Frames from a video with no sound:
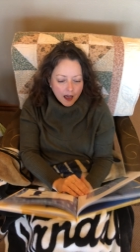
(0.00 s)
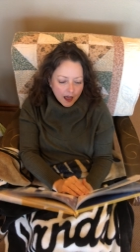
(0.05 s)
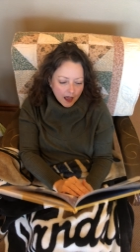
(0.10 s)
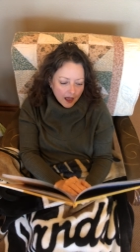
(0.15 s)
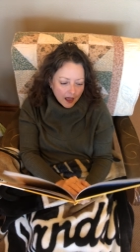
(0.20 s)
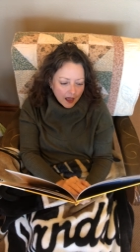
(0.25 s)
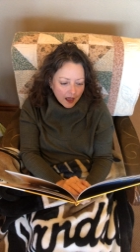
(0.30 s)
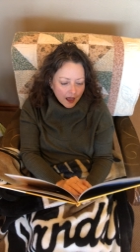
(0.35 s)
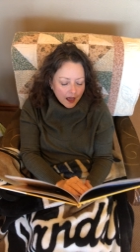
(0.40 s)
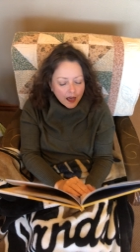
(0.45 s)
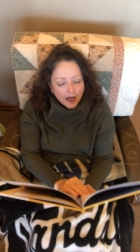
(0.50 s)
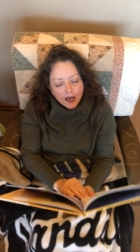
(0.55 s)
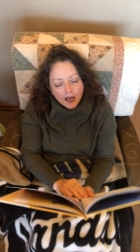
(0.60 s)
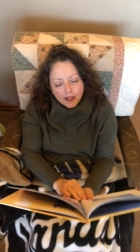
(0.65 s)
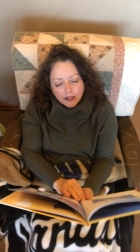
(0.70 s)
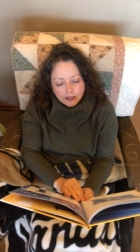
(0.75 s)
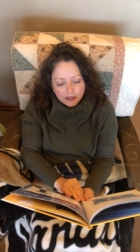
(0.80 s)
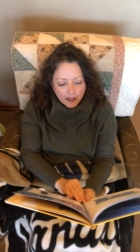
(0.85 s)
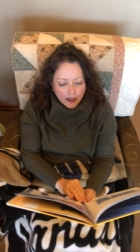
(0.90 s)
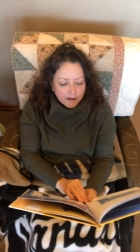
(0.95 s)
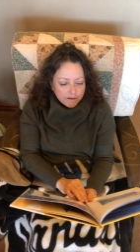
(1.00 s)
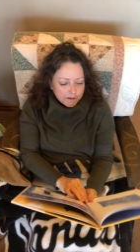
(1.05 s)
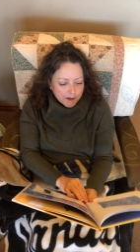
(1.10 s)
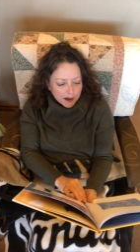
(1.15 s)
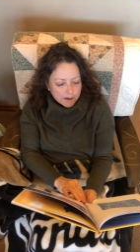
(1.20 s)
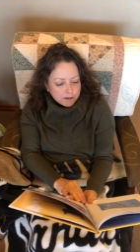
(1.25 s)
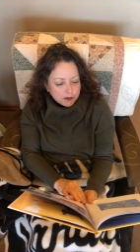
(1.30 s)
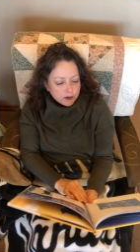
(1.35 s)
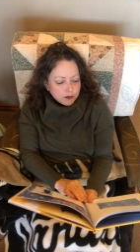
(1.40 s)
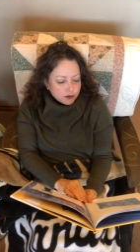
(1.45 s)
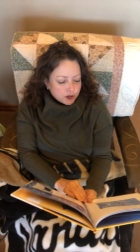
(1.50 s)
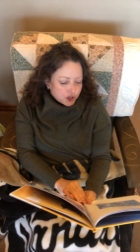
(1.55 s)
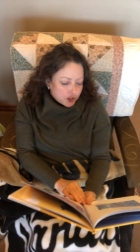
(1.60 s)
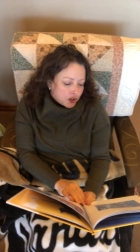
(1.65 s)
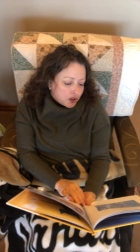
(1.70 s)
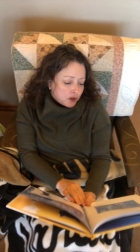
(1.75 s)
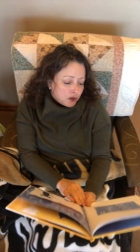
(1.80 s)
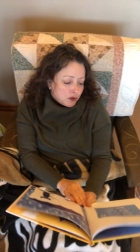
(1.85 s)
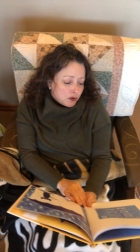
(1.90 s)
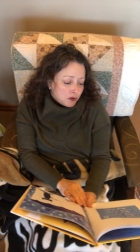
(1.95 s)
I love my blue
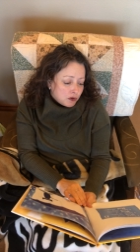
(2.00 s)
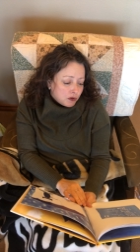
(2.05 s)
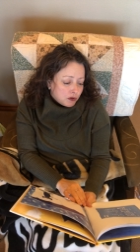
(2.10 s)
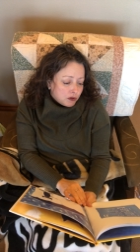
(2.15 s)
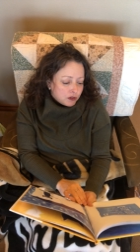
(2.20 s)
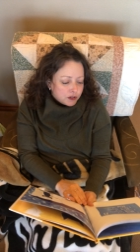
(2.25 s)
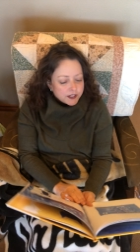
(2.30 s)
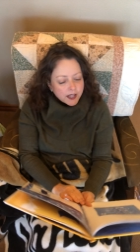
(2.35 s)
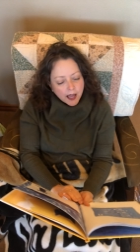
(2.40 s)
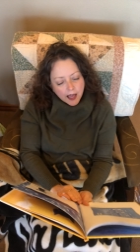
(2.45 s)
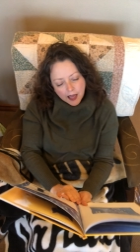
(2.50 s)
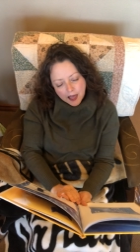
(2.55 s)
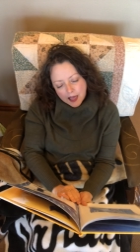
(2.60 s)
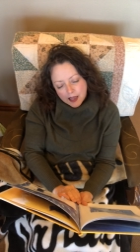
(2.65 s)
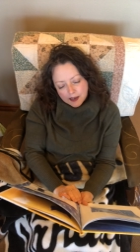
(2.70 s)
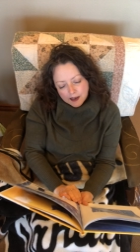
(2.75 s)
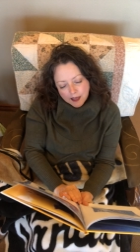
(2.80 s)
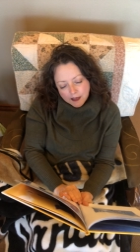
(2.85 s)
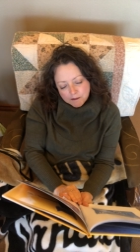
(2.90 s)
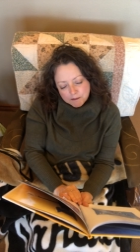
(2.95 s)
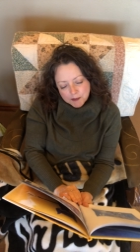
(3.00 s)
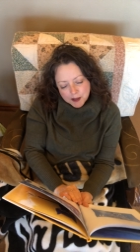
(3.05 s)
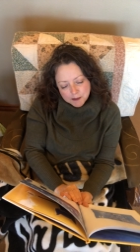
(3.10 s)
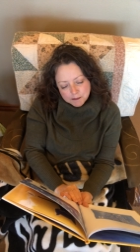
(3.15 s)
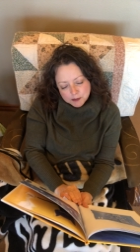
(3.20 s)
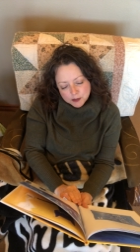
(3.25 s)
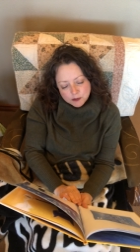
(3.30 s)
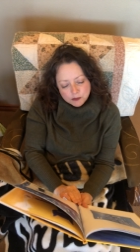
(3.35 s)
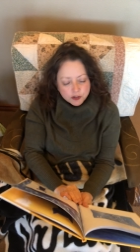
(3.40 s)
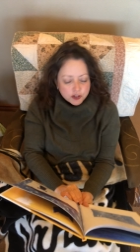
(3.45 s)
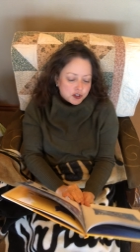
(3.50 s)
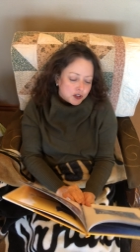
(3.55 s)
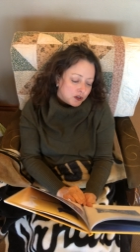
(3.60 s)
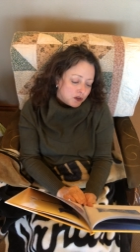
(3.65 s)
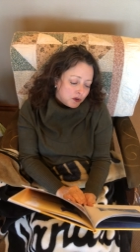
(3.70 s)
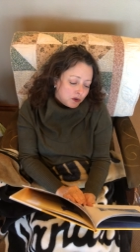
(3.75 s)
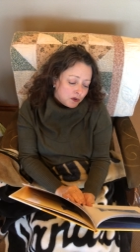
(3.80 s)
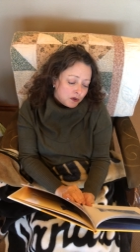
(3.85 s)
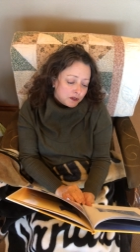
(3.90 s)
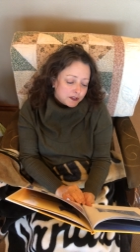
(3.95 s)
shoes. I love my blue
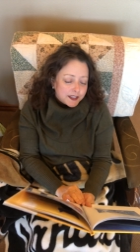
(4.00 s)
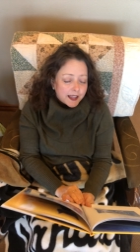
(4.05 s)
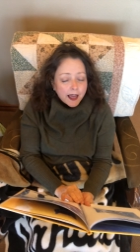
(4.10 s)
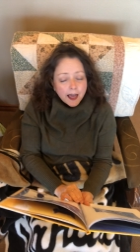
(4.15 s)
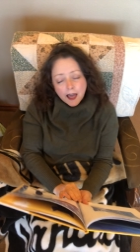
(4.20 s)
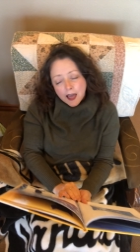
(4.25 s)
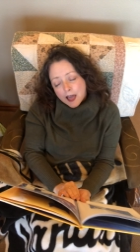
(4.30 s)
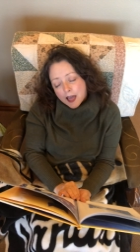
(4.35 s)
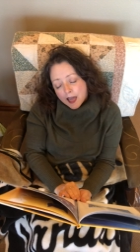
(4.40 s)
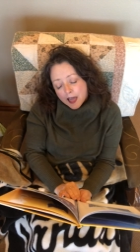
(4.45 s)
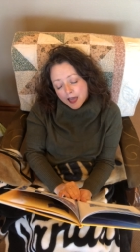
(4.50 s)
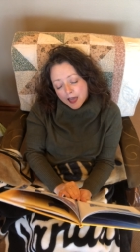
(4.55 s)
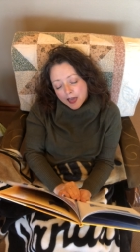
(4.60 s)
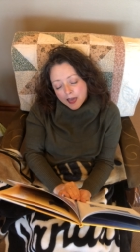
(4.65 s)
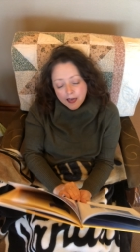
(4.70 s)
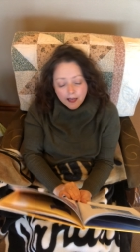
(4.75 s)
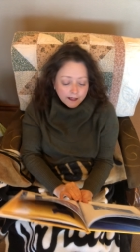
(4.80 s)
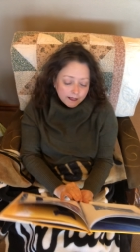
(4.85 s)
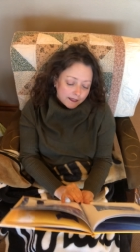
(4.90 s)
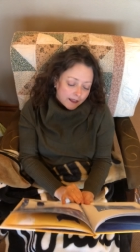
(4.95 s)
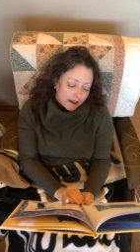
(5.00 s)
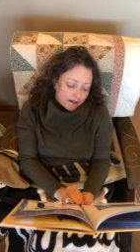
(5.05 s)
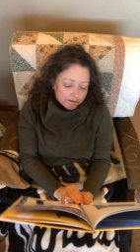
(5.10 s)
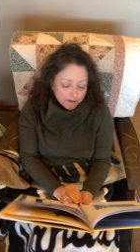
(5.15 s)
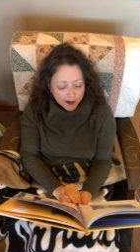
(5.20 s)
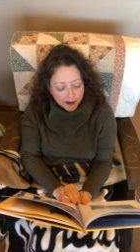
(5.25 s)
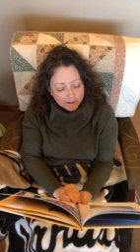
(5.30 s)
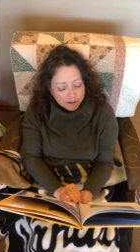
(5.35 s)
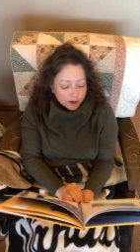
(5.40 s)
shoes. I love my